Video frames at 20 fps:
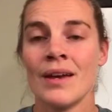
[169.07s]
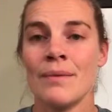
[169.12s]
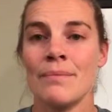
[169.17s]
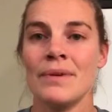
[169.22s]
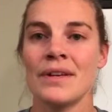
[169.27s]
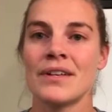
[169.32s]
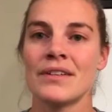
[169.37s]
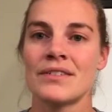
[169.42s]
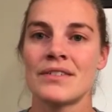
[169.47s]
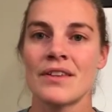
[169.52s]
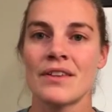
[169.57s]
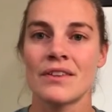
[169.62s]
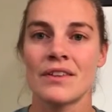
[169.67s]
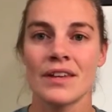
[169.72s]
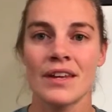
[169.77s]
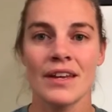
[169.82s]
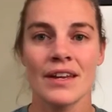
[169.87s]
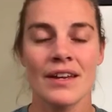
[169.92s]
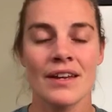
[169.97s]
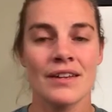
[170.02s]
Because the
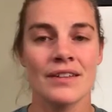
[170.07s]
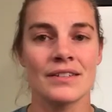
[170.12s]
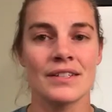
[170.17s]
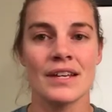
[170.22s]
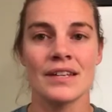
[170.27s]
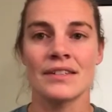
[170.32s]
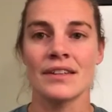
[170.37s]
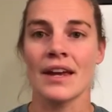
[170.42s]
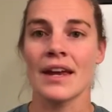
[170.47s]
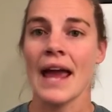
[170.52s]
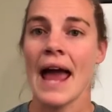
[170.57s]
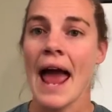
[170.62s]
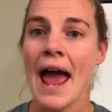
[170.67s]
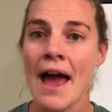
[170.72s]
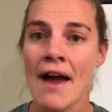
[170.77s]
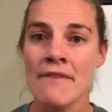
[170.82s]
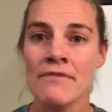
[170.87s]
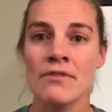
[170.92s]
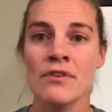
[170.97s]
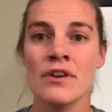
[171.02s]
thing is like
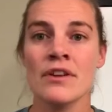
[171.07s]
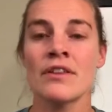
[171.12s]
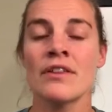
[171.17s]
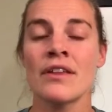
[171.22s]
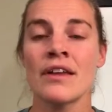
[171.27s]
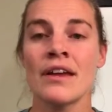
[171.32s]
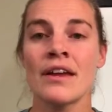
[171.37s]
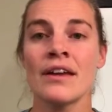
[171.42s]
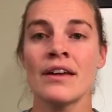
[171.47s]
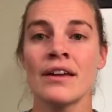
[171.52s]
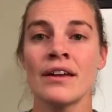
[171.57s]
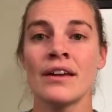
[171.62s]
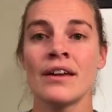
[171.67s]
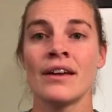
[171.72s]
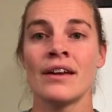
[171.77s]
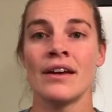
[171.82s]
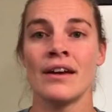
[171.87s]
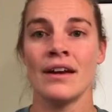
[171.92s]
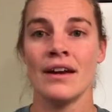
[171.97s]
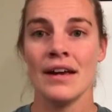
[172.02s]
everything
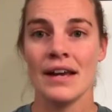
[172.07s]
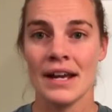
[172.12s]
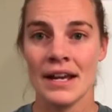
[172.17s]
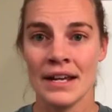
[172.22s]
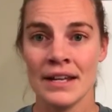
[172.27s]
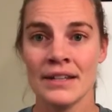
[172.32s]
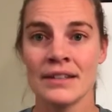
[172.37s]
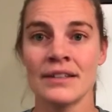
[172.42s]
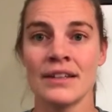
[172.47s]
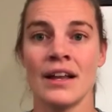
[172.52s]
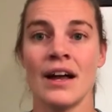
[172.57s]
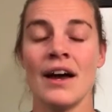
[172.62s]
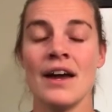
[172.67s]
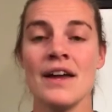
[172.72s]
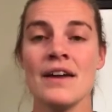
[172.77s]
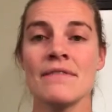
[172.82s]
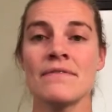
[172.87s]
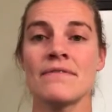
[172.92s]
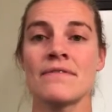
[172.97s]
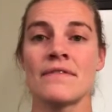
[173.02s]
in
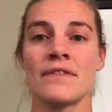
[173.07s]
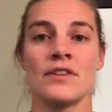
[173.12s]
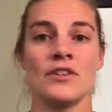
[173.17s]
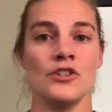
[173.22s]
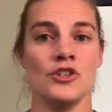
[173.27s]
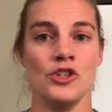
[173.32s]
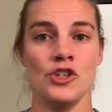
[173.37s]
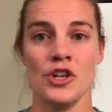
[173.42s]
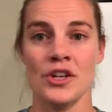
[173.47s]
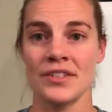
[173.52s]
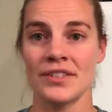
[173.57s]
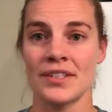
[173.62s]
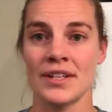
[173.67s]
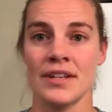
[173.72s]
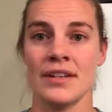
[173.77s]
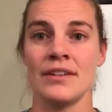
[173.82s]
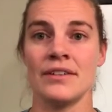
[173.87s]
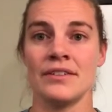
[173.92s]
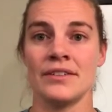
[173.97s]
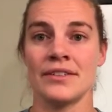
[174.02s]
life just
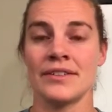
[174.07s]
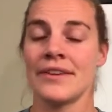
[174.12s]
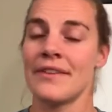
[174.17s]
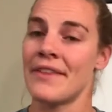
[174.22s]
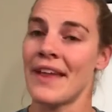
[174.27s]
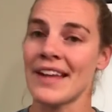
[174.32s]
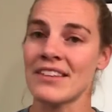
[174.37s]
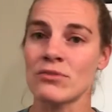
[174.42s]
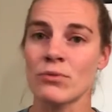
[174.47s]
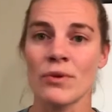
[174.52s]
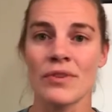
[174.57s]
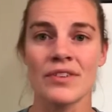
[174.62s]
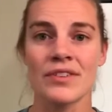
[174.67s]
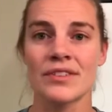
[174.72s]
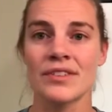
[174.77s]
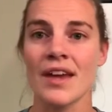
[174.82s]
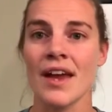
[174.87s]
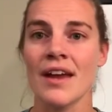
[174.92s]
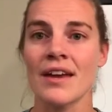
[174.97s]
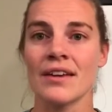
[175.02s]
is. That's where the
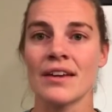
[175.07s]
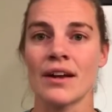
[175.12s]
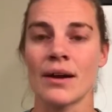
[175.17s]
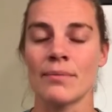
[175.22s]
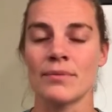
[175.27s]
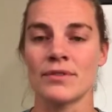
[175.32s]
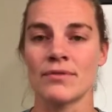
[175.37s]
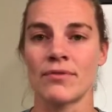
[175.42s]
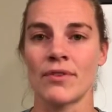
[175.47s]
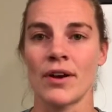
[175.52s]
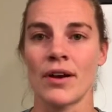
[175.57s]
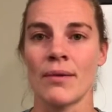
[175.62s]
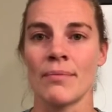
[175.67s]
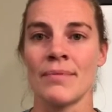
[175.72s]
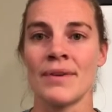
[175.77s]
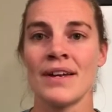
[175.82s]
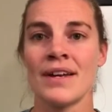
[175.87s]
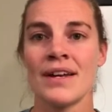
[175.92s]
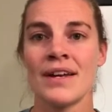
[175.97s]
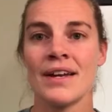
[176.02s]
saying comes from.
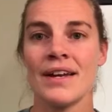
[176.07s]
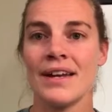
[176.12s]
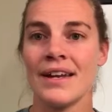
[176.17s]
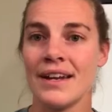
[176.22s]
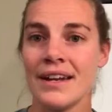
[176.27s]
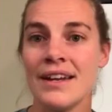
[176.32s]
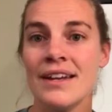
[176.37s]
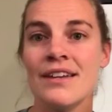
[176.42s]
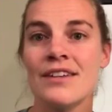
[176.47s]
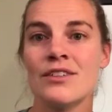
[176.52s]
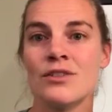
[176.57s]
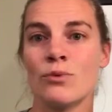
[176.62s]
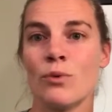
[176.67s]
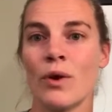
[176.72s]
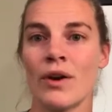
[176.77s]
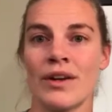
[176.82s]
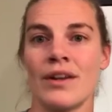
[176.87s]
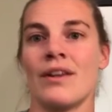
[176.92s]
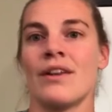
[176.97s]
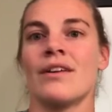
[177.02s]
It is
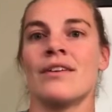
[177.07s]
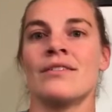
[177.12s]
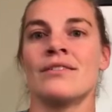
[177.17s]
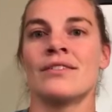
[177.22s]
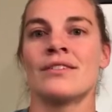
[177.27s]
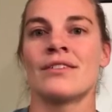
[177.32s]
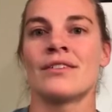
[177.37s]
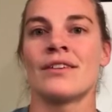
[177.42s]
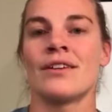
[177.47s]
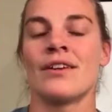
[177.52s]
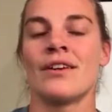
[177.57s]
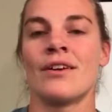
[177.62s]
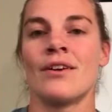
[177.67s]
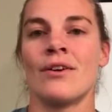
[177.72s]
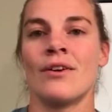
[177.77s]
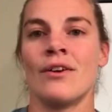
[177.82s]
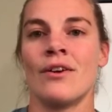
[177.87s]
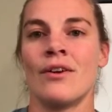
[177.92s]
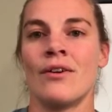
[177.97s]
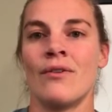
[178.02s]
what it is,
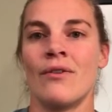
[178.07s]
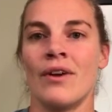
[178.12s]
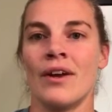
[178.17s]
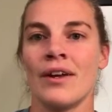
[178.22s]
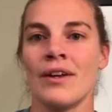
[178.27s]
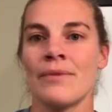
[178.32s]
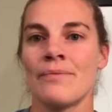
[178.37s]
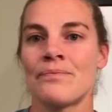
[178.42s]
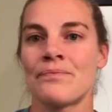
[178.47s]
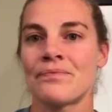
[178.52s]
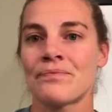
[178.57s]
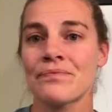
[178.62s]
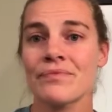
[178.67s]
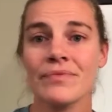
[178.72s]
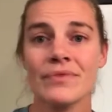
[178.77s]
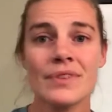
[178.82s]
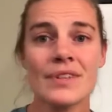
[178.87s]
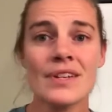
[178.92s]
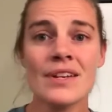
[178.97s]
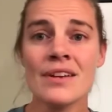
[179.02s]
right?
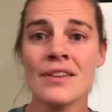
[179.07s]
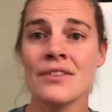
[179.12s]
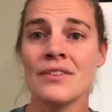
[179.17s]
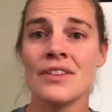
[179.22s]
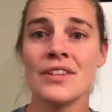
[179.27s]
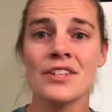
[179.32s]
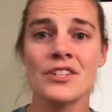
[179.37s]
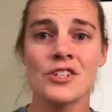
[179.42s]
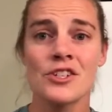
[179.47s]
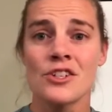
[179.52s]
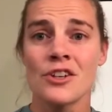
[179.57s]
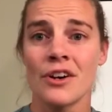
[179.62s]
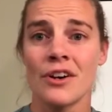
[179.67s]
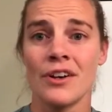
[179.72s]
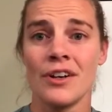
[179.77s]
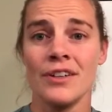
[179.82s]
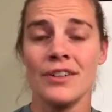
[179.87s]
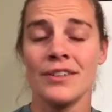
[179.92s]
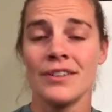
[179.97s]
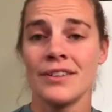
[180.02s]
This
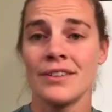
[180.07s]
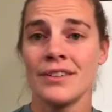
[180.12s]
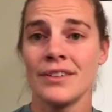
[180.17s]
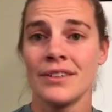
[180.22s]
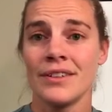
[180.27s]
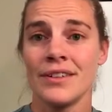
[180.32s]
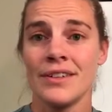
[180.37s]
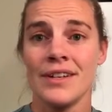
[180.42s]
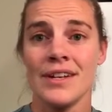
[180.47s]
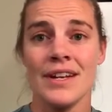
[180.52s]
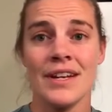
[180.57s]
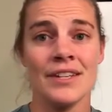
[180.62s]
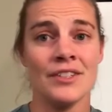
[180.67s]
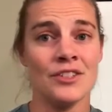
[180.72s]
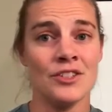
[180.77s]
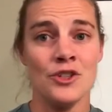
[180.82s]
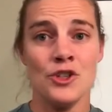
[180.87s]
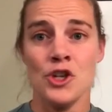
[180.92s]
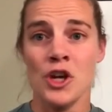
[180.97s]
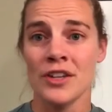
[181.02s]
shirt
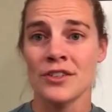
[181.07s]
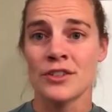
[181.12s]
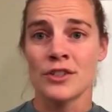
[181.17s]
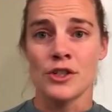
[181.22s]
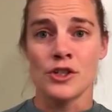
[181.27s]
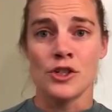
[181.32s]
is just